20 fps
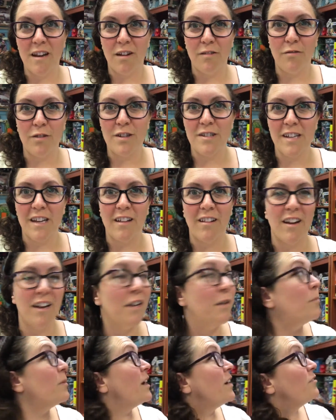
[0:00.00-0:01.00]
not for sale
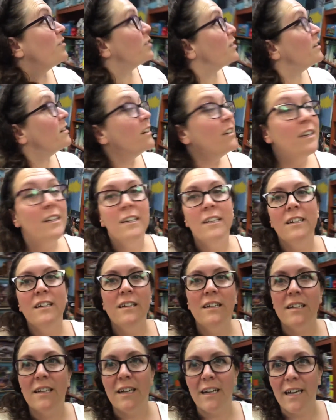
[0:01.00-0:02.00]
item ever.
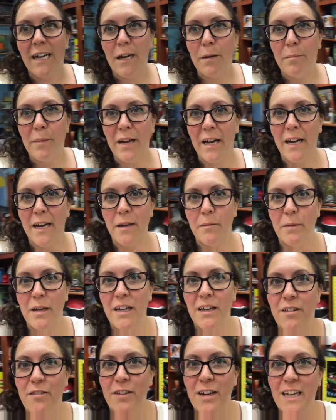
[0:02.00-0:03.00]
And I'll get it behind me.
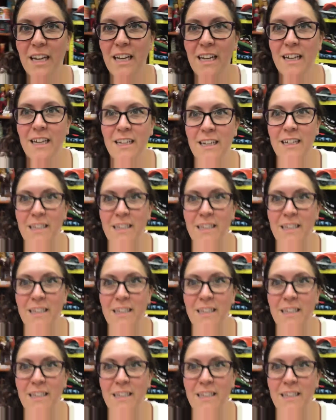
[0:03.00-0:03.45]
You ready?